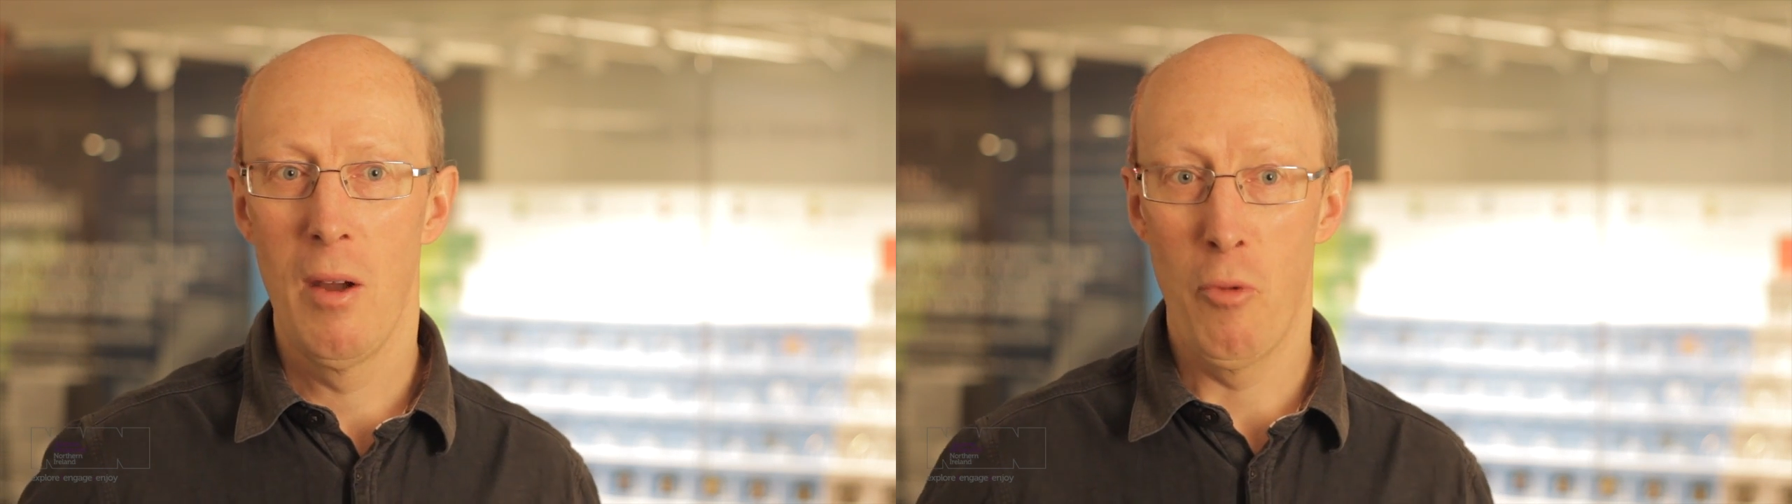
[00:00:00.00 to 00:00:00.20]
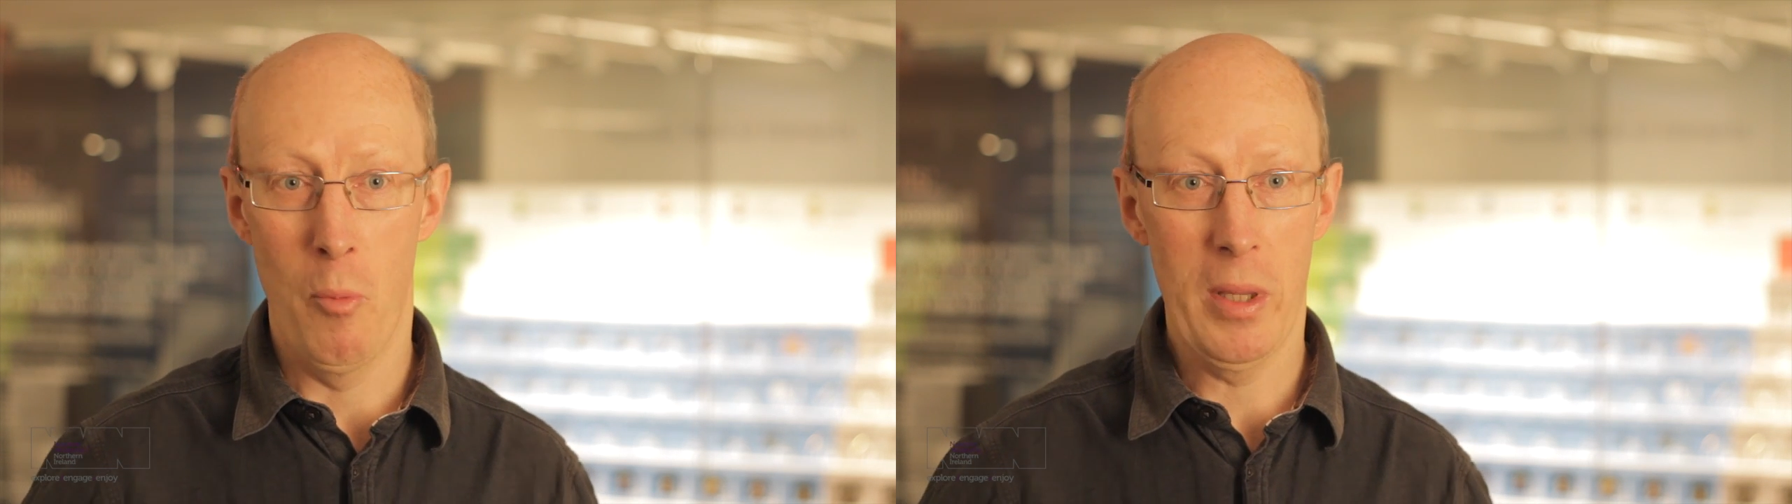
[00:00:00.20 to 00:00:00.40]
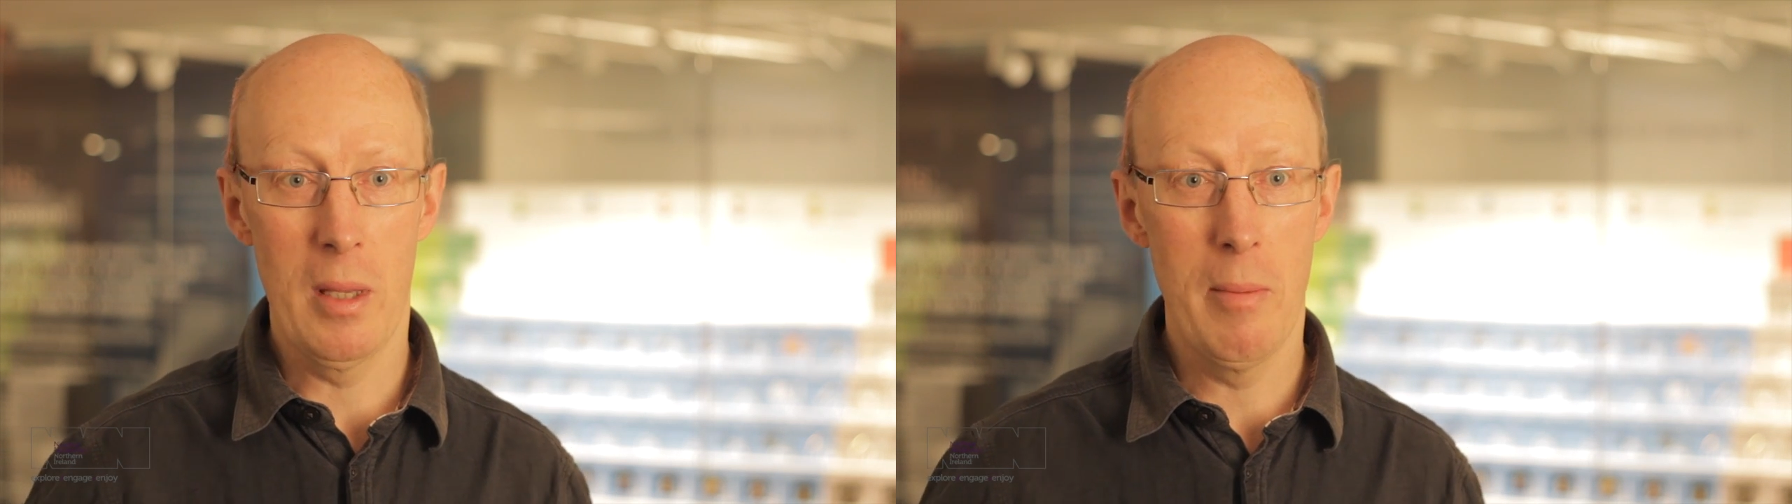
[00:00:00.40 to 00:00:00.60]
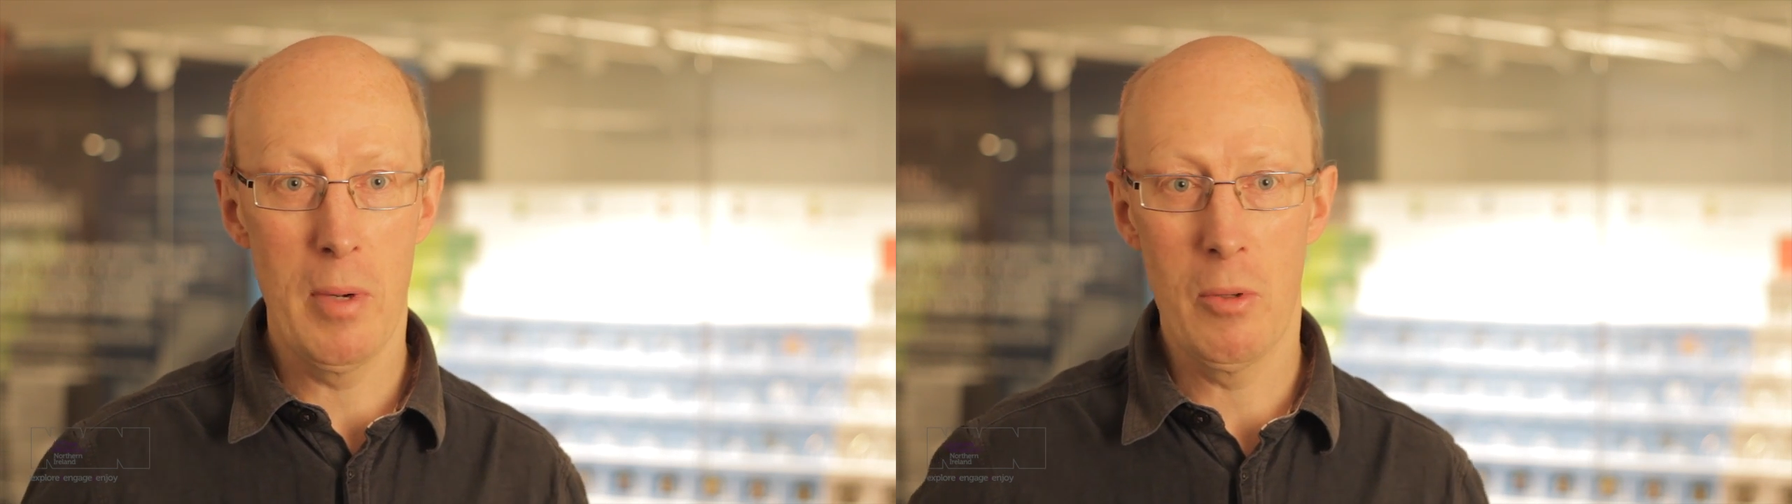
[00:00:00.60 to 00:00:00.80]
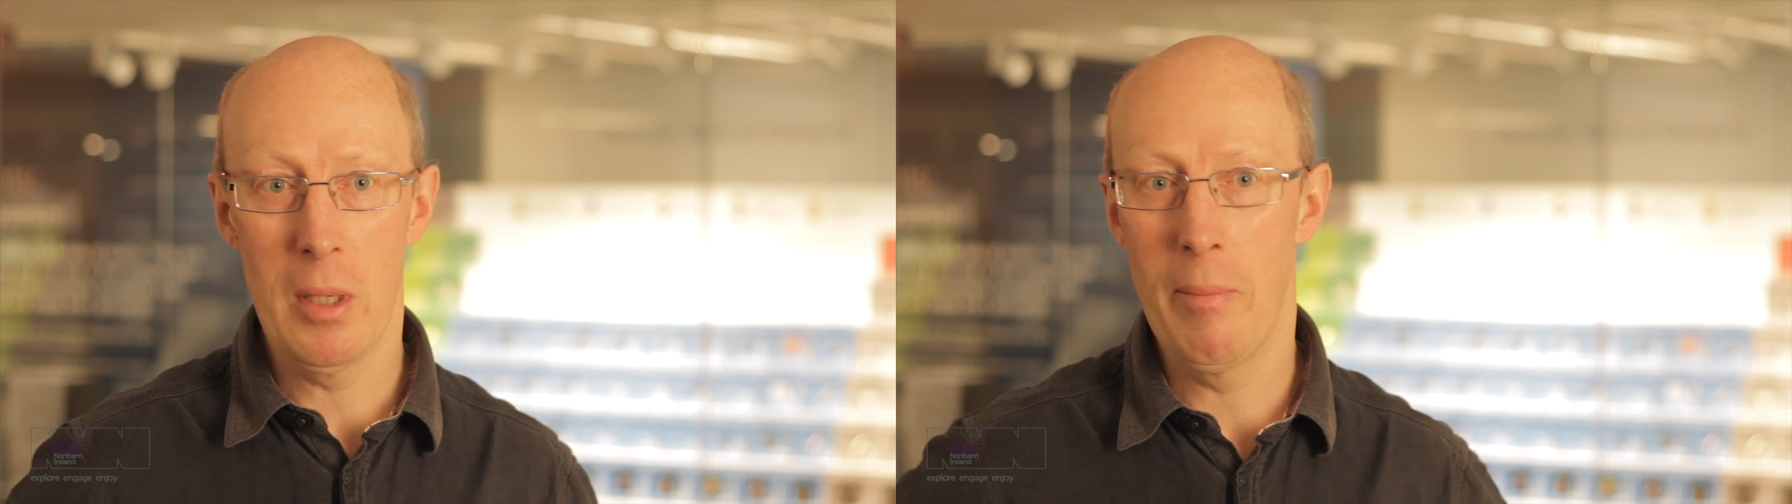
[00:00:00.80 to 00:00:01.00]
from within the
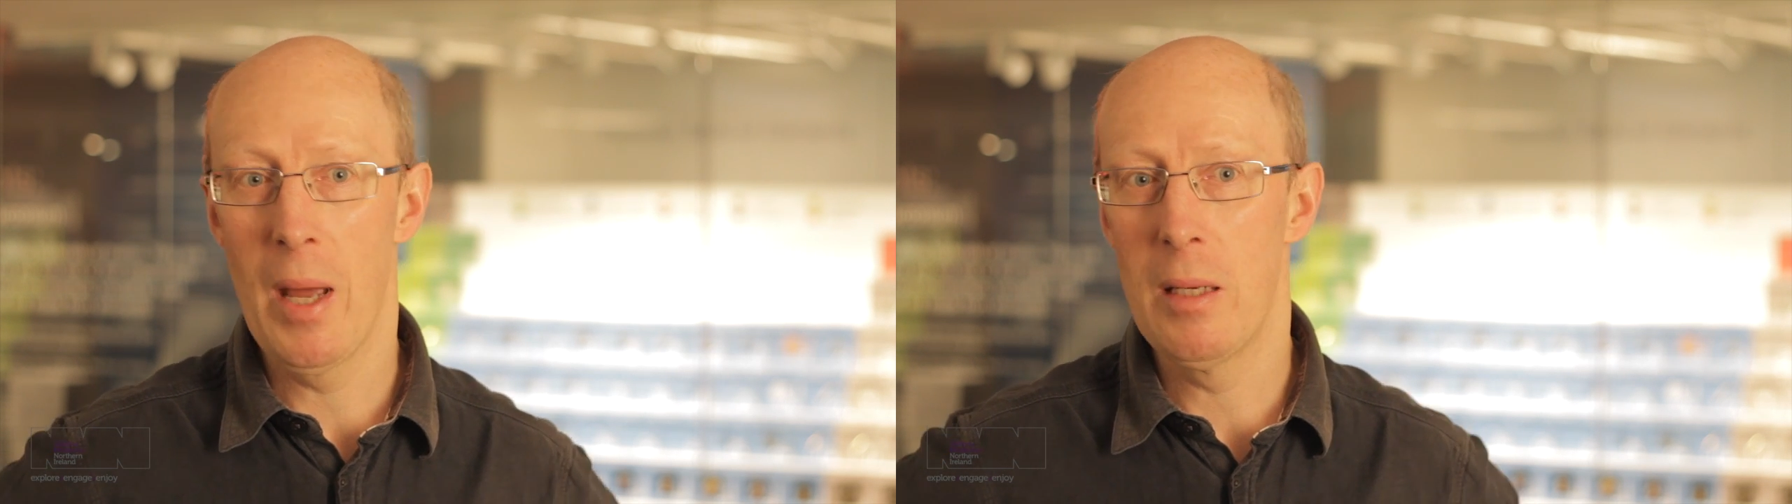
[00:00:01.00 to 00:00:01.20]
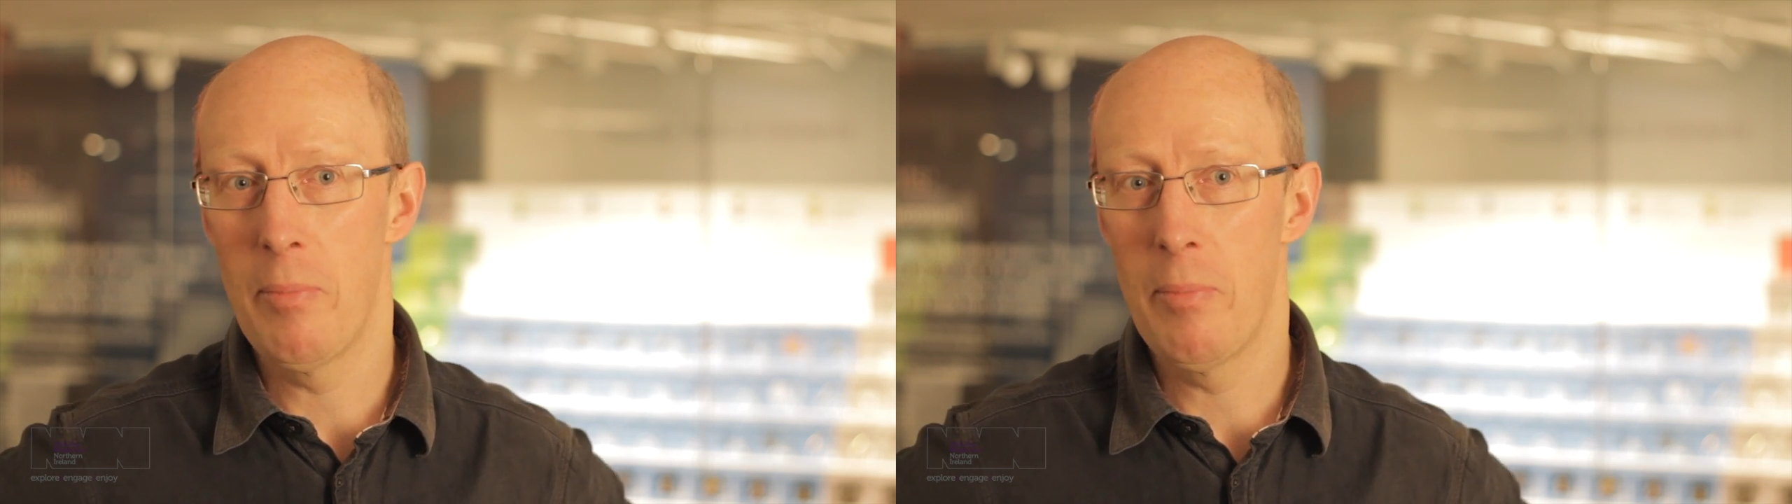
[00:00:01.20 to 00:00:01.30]
museum and